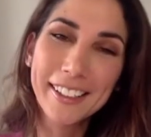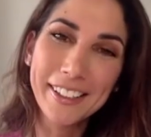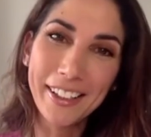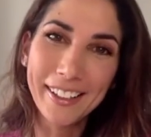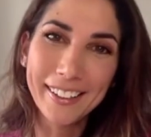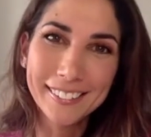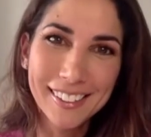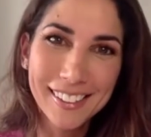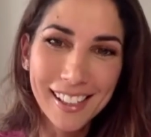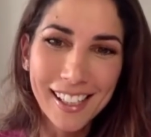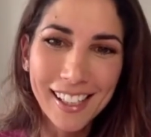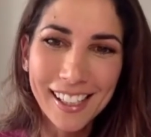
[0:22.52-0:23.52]

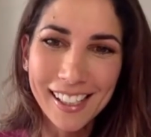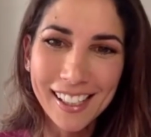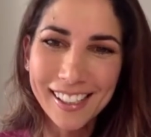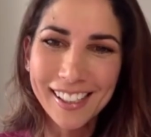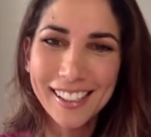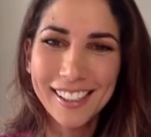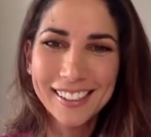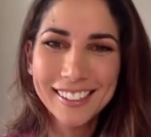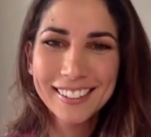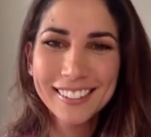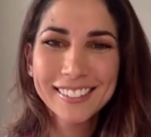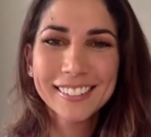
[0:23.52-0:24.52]

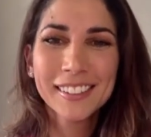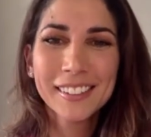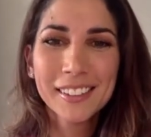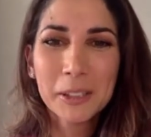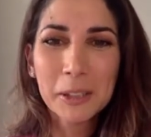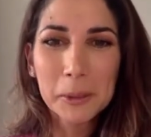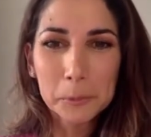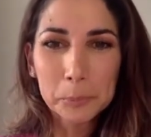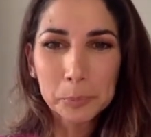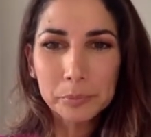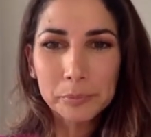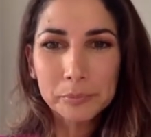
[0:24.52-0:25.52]

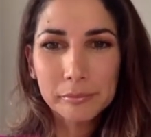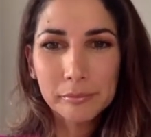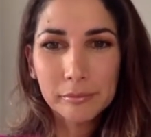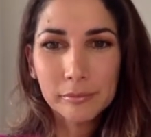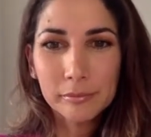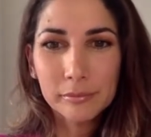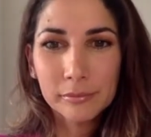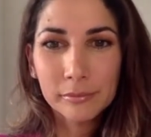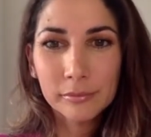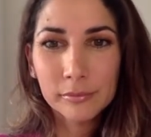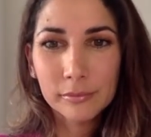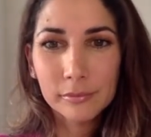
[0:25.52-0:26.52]

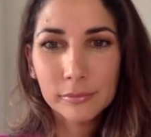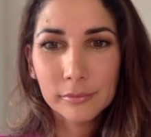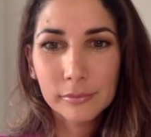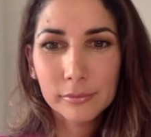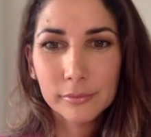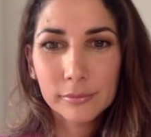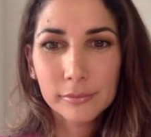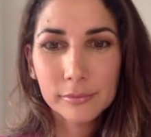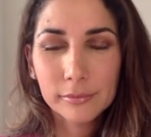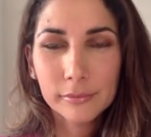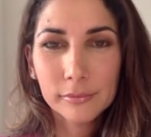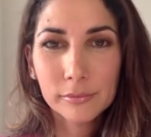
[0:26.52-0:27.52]

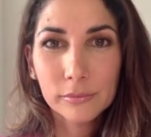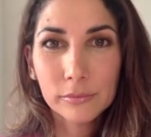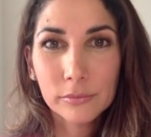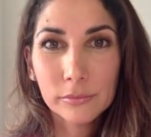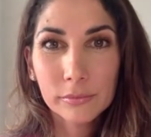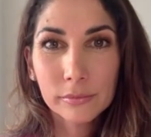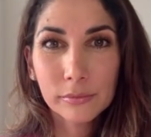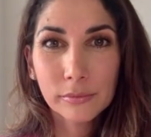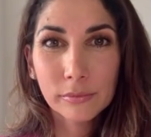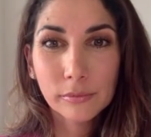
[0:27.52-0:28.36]
(silent)